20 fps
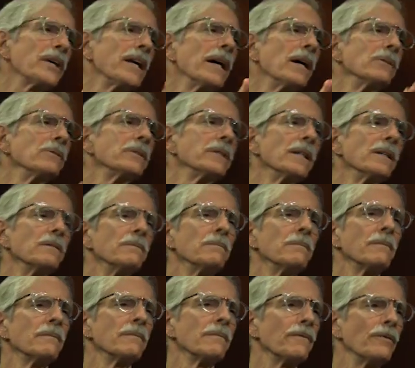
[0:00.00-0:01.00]
a countdown
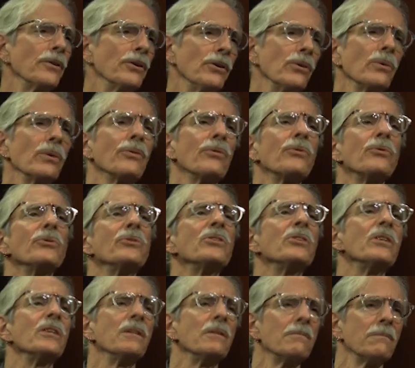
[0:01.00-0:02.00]
for you at
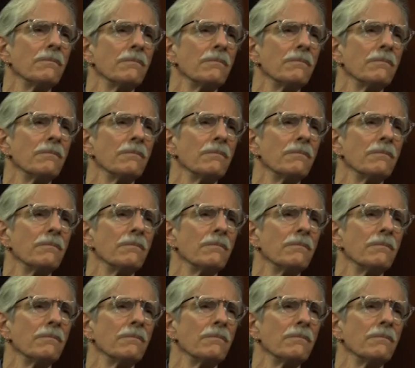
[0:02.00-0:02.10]
13?